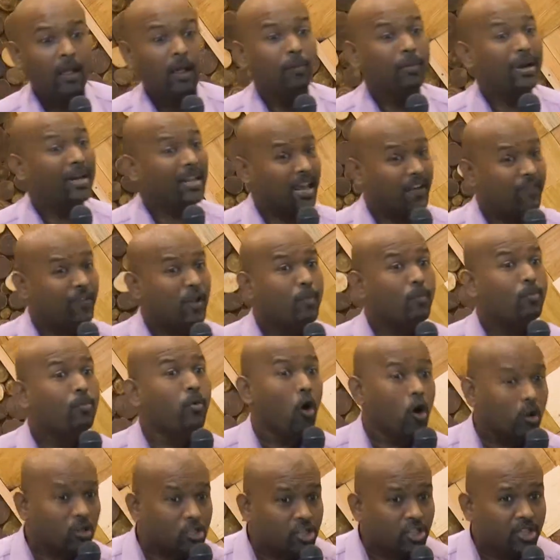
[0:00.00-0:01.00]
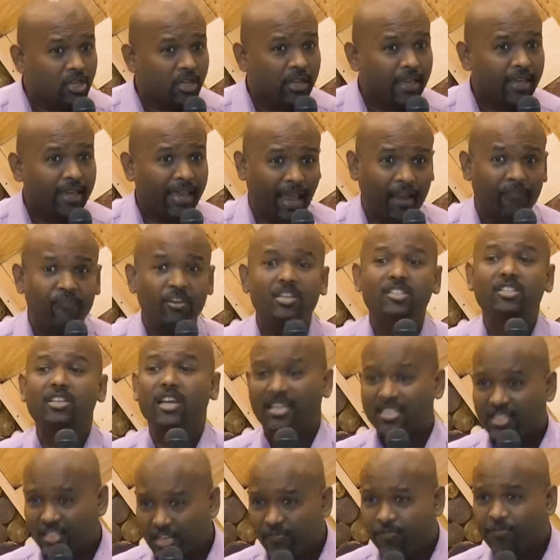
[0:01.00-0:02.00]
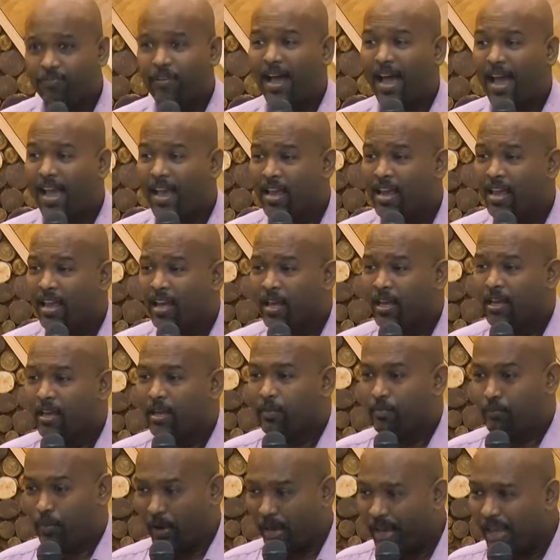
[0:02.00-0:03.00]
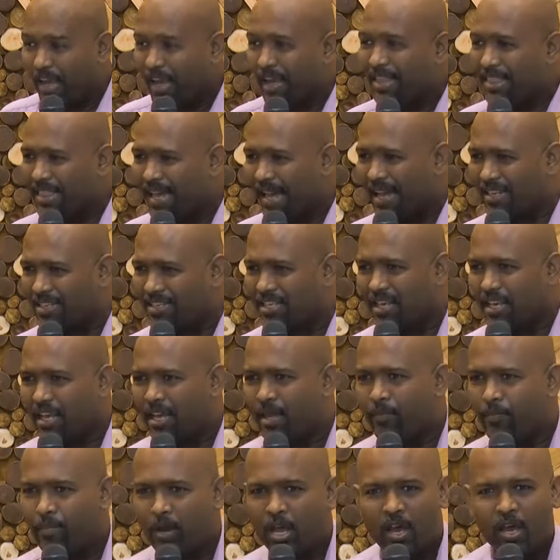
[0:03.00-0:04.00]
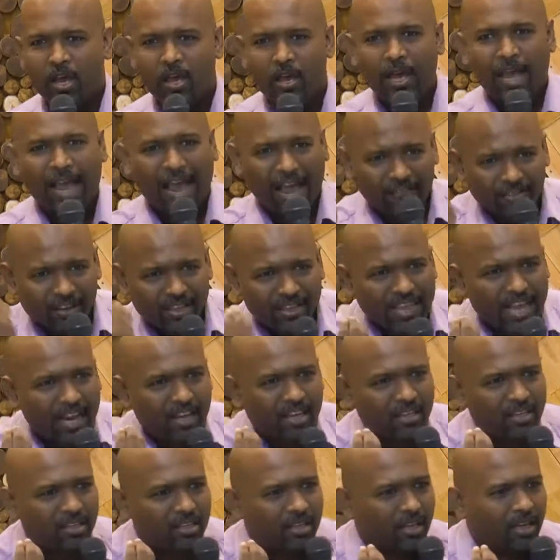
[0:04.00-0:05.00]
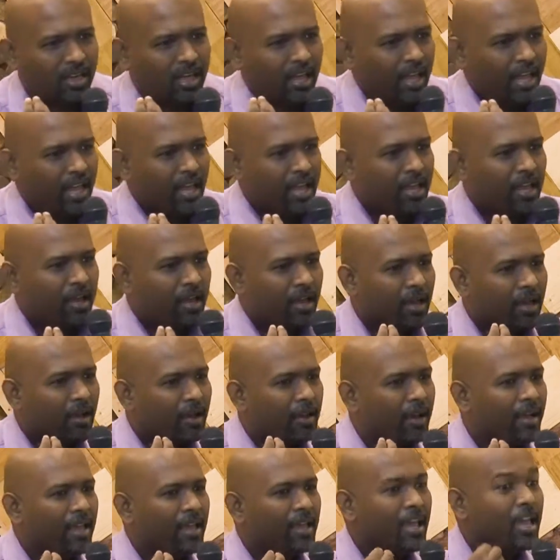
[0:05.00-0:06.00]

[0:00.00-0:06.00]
But can we boast? Can we justify being that, uh, uh, having that uh uh, uh, uh,